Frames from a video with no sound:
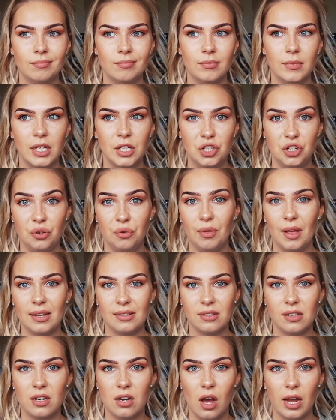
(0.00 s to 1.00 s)
in
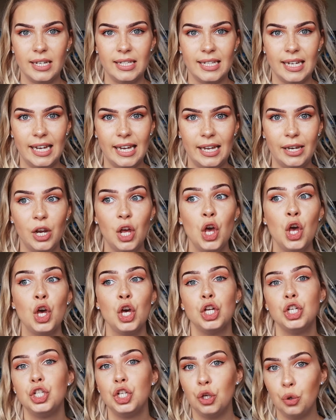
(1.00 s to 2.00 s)
2019
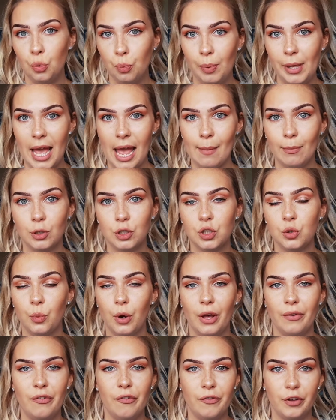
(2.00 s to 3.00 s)
to be able to
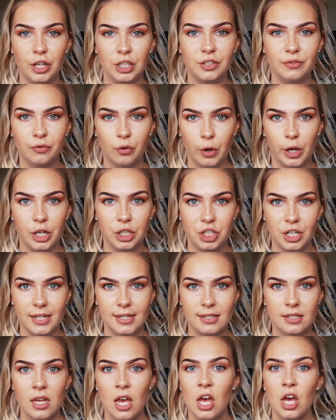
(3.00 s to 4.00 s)
work for Virgin
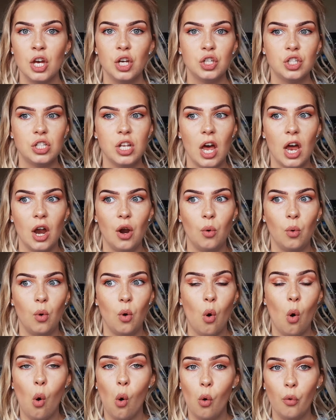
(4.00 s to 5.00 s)
Voyages. So
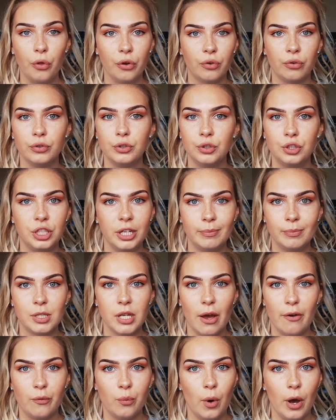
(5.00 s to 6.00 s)
all the cruise ships
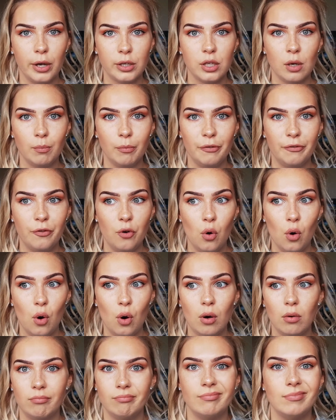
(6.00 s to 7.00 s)
I've worked on
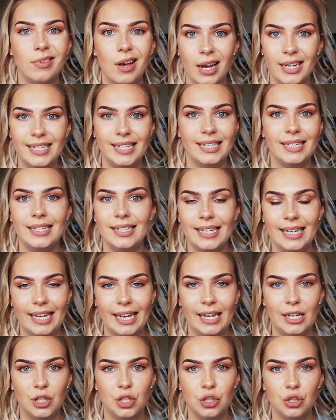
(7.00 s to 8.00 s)
before, I didn't
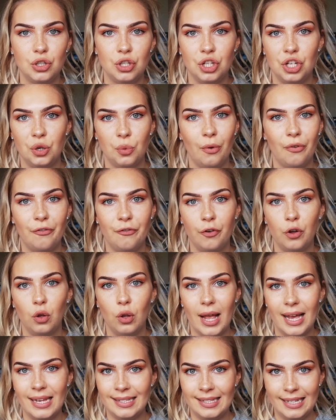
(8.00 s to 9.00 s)
need to do a full
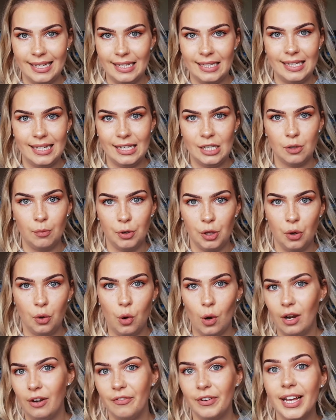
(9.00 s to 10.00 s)
STCW
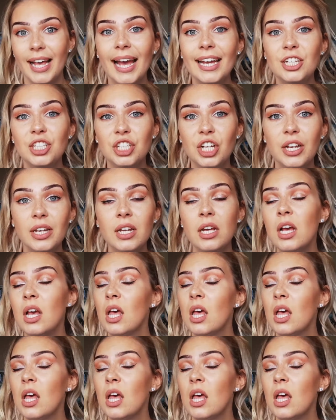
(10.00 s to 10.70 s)
qualification.